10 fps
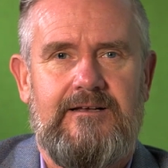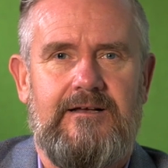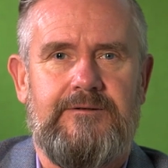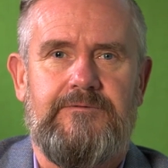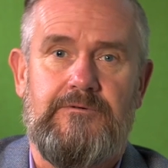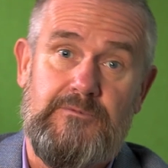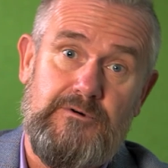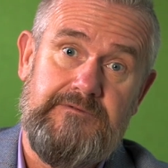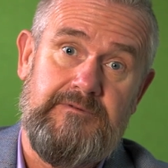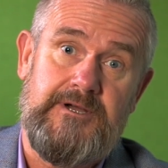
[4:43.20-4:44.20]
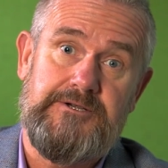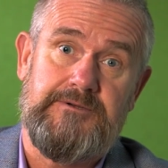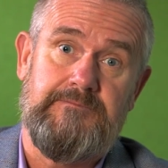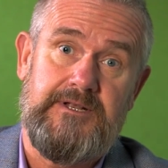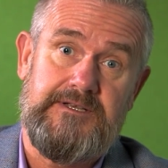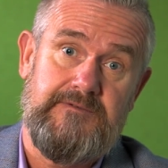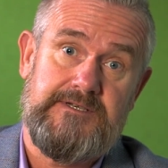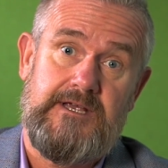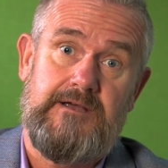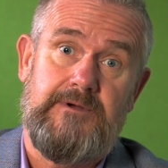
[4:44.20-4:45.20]
And for more information, please
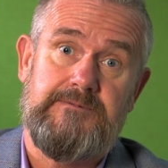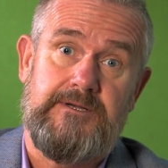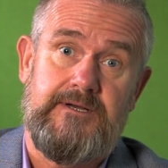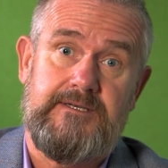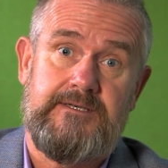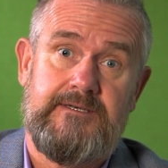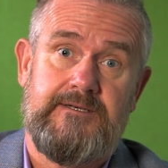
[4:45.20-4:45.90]
visit our website.